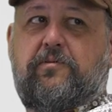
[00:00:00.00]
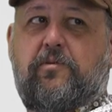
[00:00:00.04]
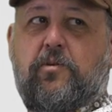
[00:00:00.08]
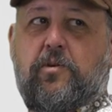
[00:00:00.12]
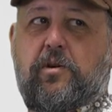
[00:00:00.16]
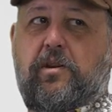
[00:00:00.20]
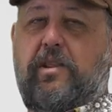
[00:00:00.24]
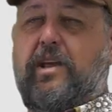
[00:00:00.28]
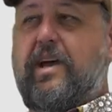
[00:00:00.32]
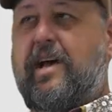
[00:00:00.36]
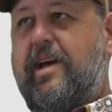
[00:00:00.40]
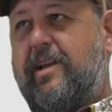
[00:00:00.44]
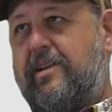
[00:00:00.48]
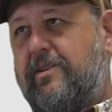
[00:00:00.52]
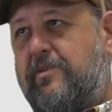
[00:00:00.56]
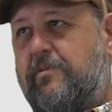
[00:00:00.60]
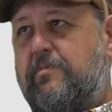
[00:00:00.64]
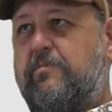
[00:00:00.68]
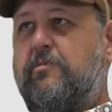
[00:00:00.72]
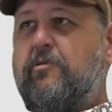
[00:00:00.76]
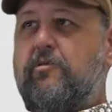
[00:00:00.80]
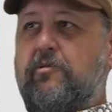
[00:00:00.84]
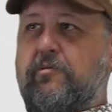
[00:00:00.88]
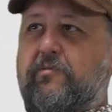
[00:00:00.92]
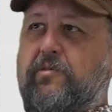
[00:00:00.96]
for that, you
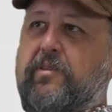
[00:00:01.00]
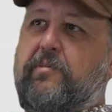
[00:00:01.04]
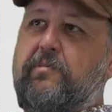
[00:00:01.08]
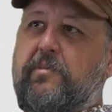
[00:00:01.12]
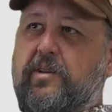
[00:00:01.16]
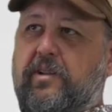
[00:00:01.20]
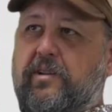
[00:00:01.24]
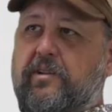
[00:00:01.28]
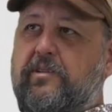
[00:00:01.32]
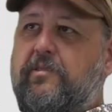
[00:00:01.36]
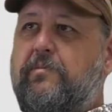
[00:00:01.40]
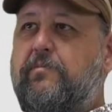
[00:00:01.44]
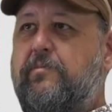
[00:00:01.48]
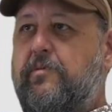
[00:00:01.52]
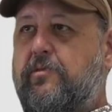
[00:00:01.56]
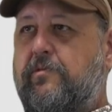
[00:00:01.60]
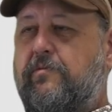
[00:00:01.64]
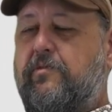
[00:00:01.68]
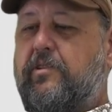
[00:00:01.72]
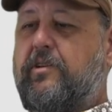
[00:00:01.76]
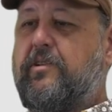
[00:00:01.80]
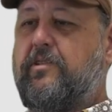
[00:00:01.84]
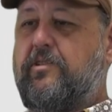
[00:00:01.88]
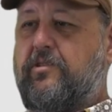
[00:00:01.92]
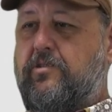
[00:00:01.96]
move the build, you move
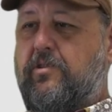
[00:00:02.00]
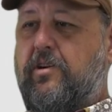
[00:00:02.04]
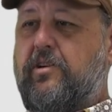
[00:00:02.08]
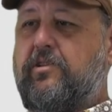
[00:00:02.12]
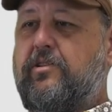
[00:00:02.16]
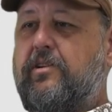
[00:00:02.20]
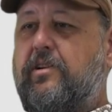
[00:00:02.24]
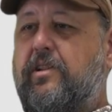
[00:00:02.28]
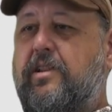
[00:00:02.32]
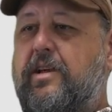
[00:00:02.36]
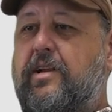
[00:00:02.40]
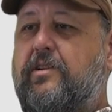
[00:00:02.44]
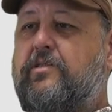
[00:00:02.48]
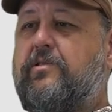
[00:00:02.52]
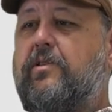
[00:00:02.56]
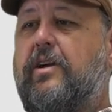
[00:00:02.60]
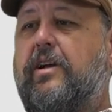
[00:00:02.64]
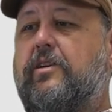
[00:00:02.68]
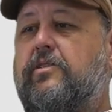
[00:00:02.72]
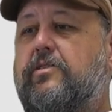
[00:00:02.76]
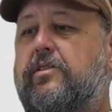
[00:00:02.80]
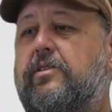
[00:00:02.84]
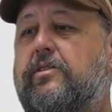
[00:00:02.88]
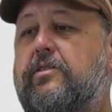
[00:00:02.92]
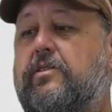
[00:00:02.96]
the construction in that
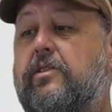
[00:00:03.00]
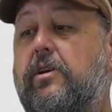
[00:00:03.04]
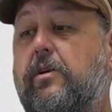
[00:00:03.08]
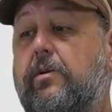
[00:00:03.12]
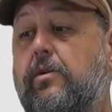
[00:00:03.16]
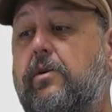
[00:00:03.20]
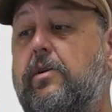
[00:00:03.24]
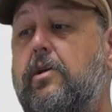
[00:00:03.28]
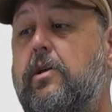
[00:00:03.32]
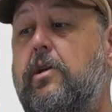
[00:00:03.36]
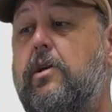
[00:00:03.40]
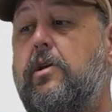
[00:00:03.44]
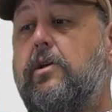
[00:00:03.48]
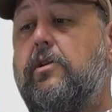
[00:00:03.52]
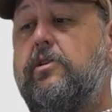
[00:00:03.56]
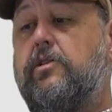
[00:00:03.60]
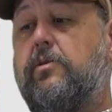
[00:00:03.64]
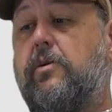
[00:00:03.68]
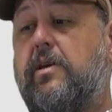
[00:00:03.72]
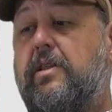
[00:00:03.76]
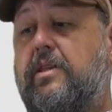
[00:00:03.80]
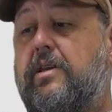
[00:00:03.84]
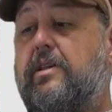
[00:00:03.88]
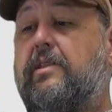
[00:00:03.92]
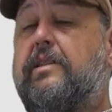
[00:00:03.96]
direction. So,
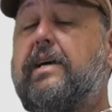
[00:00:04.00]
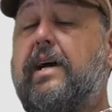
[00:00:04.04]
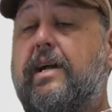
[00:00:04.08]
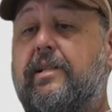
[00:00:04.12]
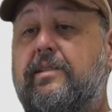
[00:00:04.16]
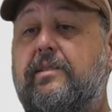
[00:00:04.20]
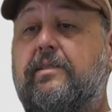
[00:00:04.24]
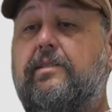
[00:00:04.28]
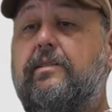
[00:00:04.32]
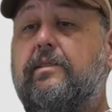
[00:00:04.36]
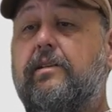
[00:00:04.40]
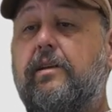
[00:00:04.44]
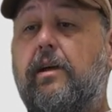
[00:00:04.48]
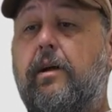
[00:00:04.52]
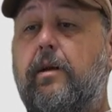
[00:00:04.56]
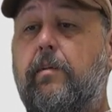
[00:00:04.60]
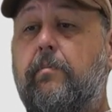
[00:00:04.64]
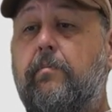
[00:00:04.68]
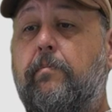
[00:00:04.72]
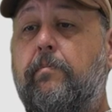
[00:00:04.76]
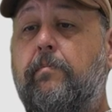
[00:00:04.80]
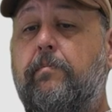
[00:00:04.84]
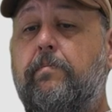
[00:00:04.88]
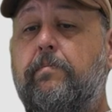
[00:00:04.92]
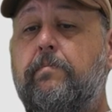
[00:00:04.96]
so I think that's,
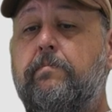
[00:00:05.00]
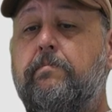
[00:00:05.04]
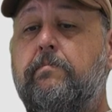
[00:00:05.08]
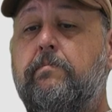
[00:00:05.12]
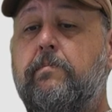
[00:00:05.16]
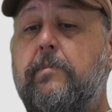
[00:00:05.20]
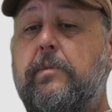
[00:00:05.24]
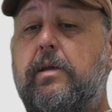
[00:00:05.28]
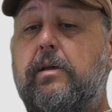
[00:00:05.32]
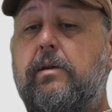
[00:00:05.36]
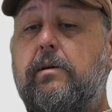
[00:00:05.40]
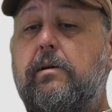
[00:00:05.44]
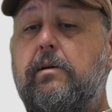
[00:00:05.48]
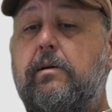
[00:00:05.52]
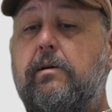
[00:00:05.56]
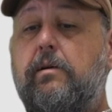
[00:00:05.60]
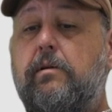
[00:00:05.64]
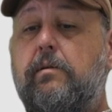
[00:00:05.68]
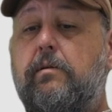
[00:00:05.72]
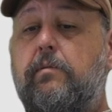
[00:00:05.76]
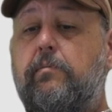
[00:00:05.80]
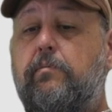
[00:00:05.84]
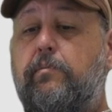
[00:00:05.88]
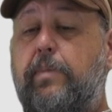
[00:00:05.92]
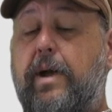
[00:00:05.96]
um,
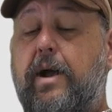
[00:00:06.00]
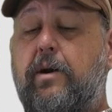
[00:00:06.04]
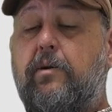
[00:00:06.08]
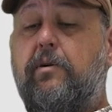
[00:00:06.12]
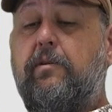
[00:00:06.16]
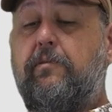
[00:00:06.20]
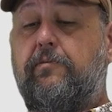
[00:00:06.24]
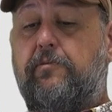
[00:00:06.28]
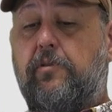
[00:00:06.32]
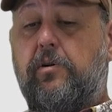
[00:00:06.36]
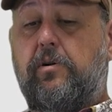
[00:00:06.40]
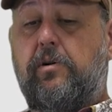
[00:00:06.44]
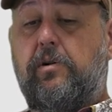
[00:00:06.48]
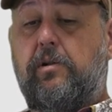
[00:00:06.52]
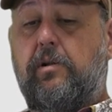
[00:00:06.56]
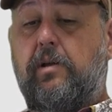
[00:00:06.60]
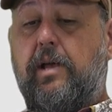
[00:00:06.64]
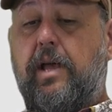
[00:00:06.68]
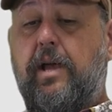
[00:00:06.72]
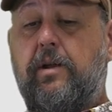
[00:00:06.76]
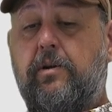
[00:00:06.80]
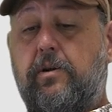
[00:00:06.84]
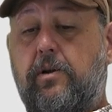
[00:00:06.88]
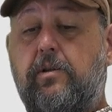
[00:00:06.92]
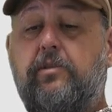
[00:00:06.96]
powerful
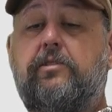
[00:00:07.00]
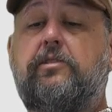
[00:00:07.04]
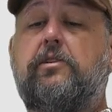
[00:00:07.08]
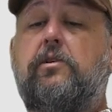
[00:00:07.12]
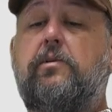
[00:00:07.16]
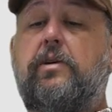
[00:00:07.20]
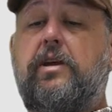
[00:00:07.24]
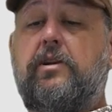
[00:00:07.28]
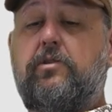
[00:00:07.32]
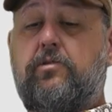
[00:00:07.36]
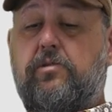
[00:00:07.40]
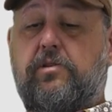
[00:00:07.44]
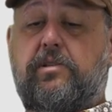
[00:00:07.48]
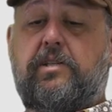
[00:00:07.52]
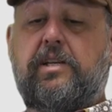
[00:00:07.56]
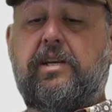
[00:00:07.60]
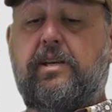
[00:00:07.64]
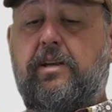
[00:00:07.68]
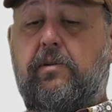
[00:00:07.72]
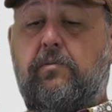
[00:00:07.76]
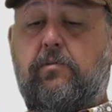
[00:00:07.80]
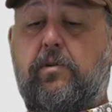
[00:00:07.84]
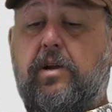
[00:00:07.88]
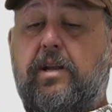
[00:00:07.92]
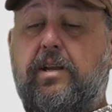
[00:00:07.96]
and also interesting
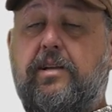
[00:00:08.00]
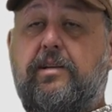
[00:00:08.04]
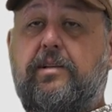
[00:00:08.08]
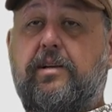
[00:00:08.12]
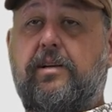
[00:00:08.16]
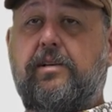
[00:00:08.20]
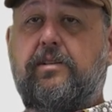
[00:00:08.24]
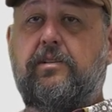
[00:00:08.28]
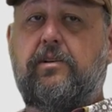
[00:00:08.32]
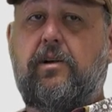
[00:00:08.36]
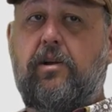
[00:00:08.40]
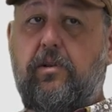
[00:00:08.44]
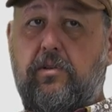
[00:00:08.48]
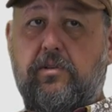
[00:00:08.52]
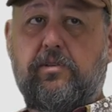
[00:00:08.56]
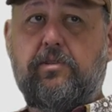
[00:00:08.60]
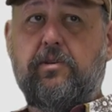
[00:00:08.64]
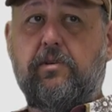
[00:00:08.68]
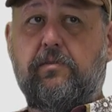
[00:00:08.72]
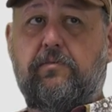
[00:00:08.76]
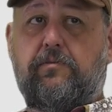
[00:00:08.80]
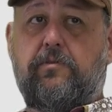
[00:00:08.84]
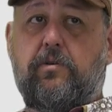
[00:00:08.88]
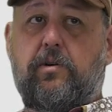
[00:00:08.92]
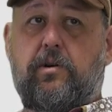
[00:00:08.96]
in what it does
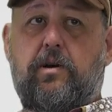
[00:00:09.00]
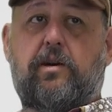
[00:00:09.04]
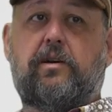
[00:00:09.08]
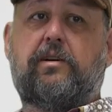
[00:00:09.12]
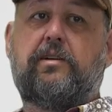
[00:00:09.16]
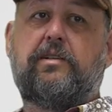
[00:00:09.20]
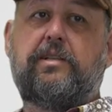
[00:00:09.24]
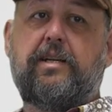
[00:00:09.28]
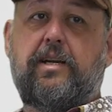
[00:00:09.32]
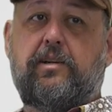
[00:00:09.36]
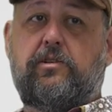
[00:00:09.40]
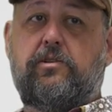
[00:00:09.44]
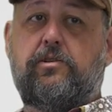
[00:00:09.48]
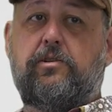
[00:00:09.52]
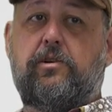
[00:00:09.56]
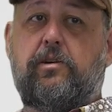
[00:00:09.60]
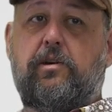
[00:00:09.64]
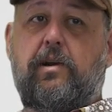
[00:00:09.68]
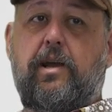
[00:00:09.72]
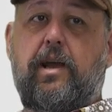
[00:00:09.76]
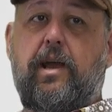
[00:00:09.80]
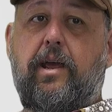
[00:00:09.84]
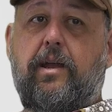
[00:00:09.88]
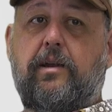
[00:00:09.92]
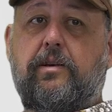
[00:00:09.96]
also for
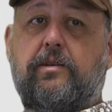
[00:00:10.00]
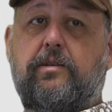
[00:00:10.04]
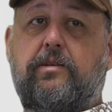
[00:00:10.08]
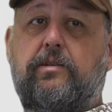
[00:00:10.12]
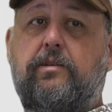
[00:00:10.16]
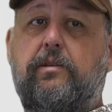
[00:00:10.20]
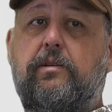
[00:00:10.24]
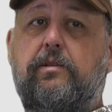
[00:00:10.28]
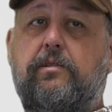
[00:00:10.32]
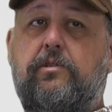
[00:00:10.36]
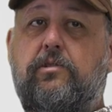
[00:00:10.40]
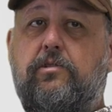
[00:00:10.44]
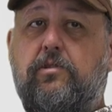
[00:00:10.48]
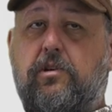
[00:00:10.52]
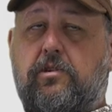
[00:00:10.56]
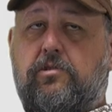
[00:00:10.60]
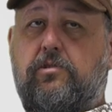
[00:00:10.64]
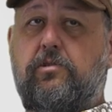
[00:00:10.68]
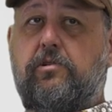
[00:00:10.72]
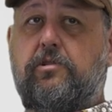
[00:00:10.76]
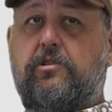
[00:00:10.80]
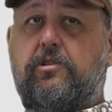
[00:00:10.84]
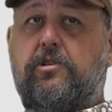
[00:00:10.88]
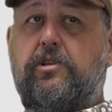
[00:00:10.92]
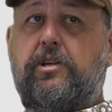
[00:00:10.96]
architecture and
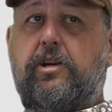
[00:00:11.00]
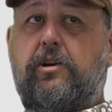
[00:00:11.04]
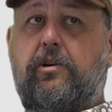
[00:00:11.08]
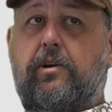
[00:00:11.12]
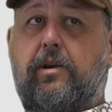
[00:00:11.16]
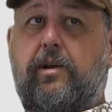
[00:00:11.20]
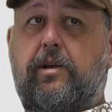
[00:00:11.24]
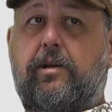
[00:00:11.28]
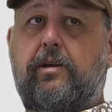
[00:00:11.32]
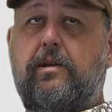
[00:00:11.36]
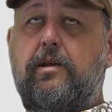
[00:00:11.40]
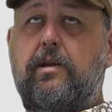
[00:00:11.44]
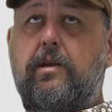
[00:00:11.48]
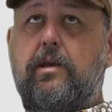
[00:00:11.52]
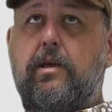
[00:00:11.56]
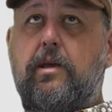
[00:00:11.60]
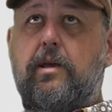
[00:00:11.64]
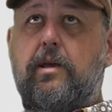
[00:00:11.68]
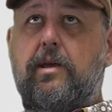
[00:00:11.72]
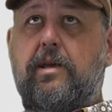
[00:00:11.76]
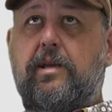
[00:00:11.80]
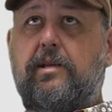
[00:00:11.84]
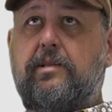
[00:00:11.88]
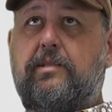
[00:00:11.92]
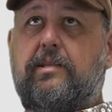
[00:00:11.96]
structural engineering
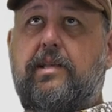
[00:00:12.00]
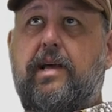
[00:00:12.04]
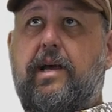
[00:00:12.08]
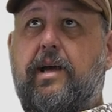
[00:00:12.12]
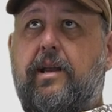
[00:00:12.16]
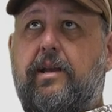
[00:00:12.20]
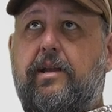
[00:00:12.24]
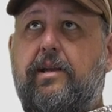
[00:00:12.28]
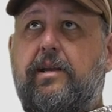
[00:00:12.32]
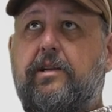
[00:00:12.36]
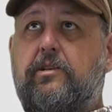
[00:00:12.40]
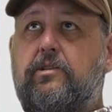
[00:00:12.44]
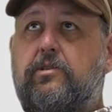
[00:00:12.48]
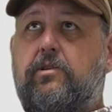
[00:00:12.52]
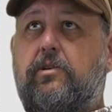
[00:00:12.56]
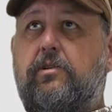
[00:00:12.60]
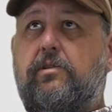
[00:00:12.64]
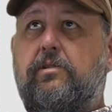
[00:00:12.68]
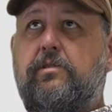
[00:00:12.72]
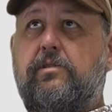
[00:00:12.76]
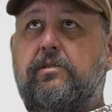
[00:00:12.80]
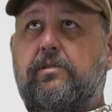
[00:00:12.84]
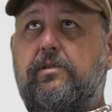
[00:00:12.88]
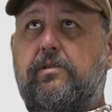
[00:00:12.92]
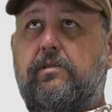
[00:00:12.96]
is that it
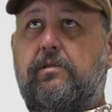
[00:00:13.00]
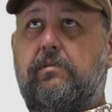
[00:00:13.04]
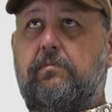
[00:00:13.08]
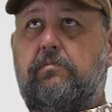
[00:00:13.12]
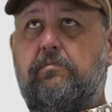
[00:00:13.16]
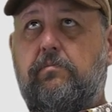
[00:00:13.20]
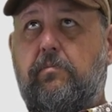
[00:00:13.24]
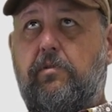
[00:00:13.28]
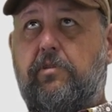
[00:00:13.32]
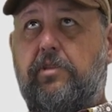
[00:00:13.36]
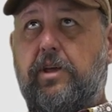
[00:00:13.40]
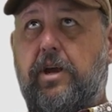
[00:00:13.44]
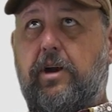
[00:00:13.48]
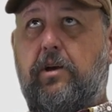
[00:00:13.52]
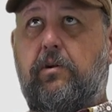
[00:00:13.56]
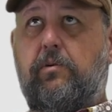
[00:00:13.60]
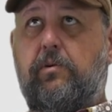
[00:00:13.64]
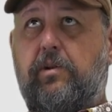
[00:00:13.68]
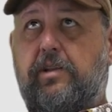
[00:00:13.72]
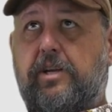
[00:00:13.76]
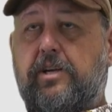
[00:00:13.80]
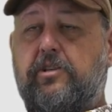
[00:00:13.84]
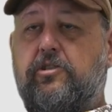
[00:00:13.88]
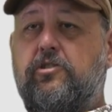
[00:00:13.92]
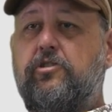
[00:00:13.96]
turns their
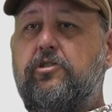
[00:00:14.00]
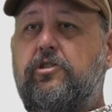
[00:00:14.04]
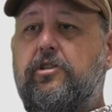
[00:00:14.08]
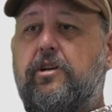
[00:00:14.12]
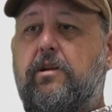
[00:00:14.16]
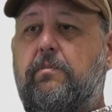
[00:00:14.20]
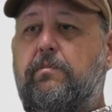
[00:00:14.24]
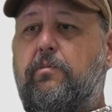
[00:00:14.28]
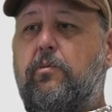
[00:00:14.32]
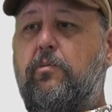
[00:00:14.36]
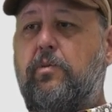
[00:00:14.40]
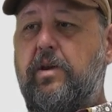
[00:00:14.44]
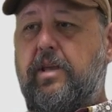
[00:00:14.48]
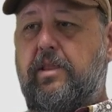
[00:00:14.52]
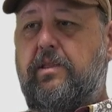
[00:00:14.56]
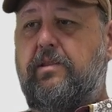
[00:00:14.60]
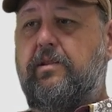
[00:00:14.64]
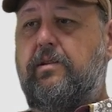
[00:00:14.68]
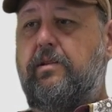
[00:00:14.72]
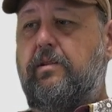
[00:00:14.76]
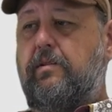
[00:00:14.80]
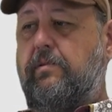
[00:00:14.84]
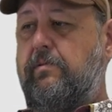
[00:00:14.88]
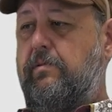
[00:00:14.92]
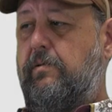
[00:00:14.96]
relationship
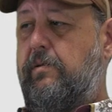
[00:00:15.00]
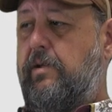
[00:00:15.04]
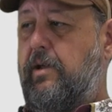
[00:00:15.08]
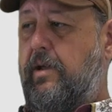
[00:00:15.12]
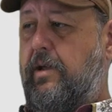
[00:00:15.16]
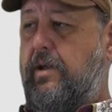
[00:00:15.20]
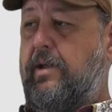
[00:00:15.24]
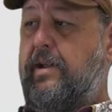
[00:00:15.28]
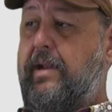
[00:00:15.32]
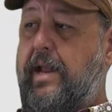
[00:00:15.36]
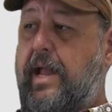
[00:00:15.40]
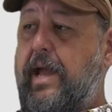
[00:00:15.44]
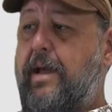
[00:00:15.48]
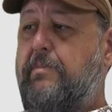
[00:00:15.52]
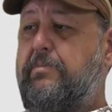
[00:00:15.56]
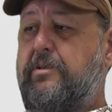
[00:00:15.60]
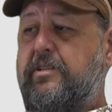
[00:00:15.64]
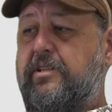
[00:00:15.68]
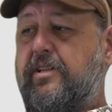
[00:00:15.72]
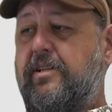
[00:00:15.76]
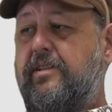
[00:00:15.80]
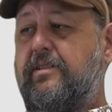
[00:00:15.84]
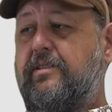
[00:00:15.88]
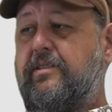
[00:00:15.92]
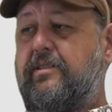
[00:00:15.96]
with uh,
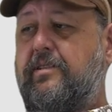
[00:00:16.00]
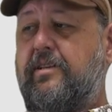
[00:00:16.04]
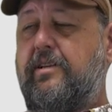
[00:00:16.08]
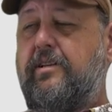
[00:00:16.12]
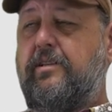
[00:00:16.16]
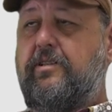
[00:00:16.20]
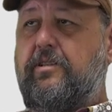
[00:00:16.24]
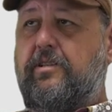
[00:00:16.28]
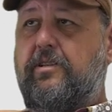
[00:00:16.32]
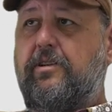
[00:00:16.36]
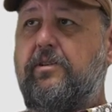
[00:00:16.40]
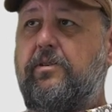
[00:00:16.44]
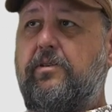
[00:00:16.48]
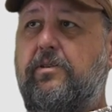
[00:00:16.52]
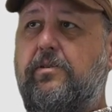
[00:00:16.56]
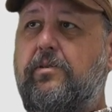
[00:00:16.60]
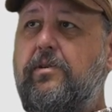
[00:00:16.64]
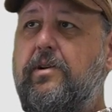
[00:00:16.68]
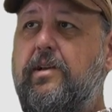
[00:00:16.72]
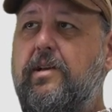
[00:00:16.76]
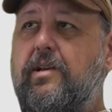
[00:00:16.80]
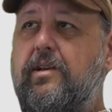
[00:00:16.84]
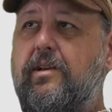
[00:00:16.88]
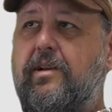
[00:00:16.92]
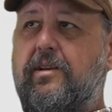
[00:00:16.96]
inhabitants into
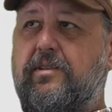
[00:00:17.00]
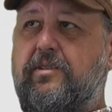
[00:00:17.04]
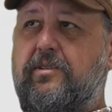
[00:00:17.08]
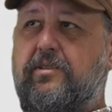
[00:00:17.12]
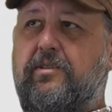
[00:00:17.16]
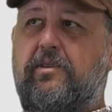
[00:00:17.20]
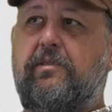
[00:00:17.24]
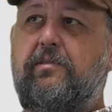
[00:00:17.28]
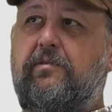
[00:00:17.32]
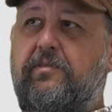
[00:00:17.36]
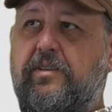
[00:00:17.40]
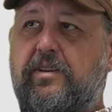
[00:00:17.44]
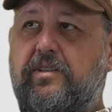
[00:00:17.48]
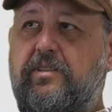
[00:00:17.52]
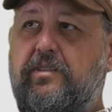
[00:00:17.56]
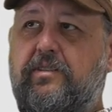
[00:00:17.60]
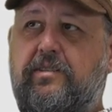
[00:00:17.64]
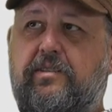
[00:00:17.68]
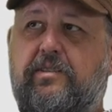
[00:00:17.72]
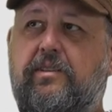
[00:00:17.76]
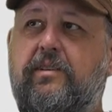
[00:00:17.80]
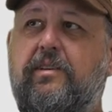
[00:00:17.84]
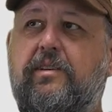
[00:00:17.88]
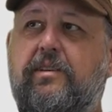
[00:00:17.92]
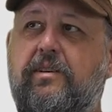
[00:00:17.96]
a
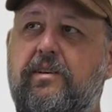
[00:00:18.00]
service